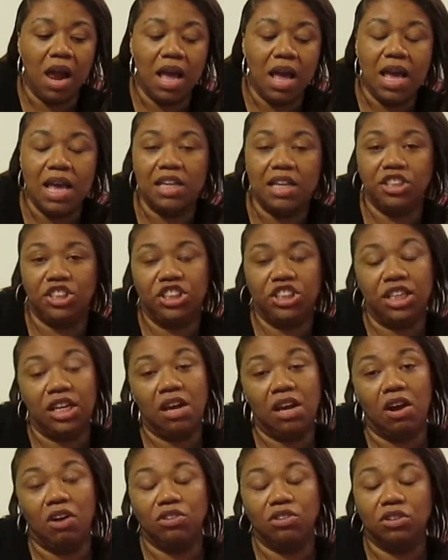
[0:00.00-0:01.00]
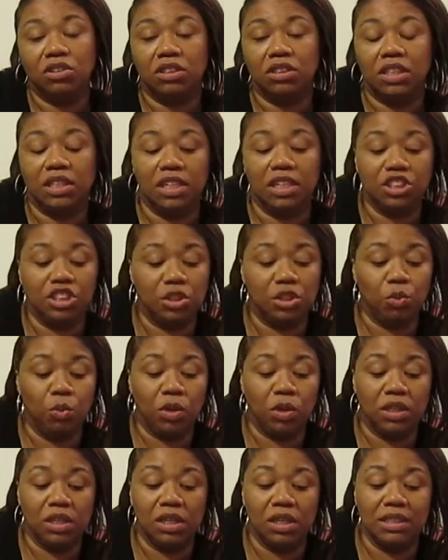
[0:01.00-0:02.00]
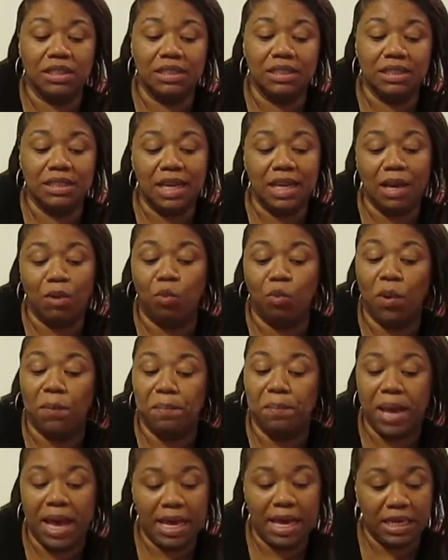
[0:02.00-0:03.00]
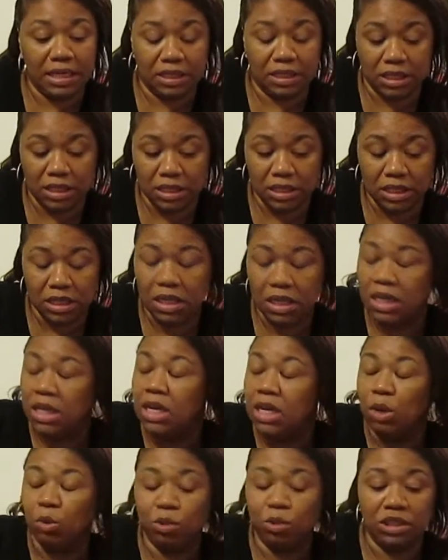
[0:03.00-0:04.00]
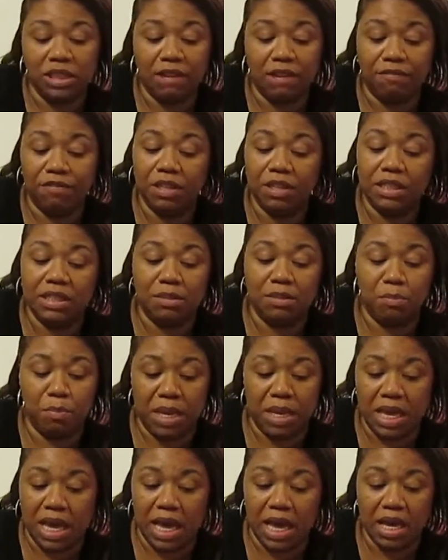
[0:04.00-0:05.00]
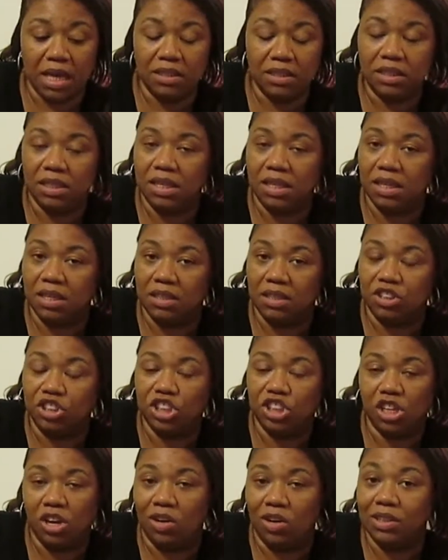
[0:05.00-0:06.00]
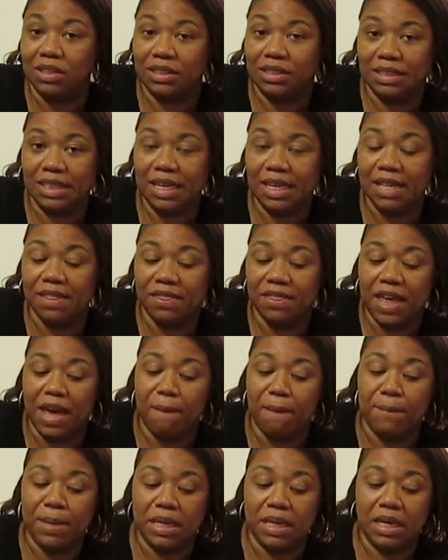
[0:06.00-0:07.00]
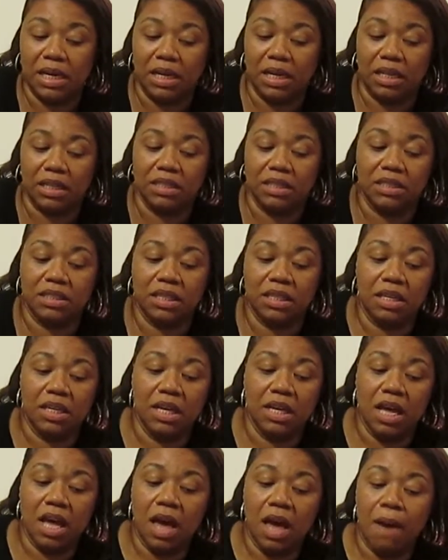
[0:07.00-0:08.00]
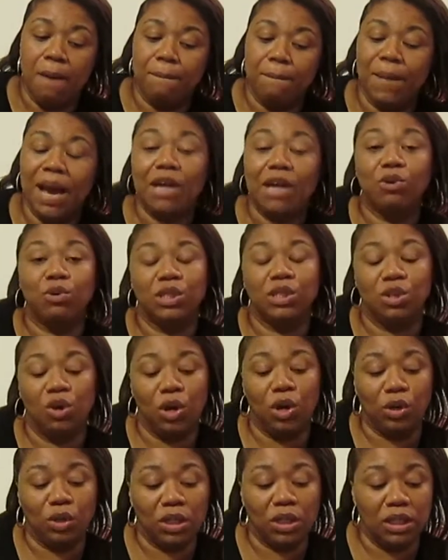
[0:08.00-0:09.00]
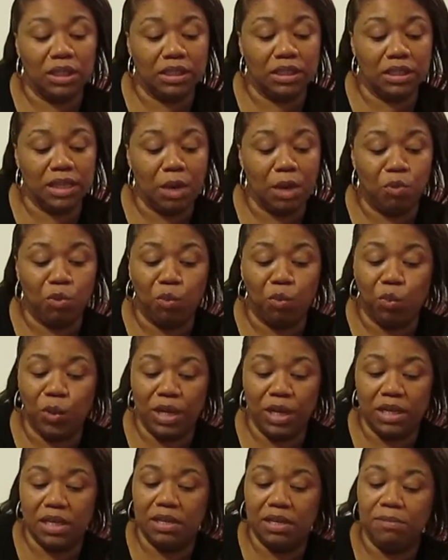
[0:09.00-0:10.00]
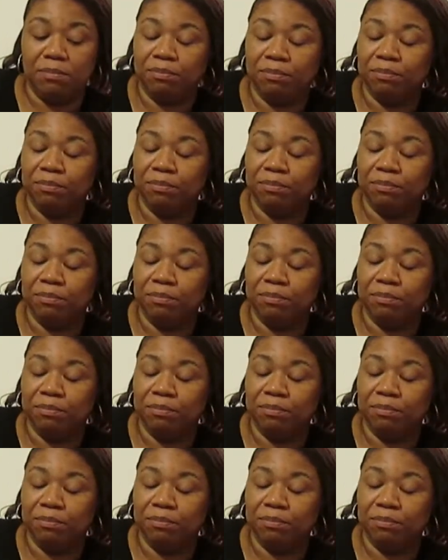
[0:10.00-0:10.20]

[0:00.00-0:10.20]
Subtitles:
And Shay also said that she wanted another date with Peyton, which I feel is BS. And she only said that because Michael is going on another date with Whitney.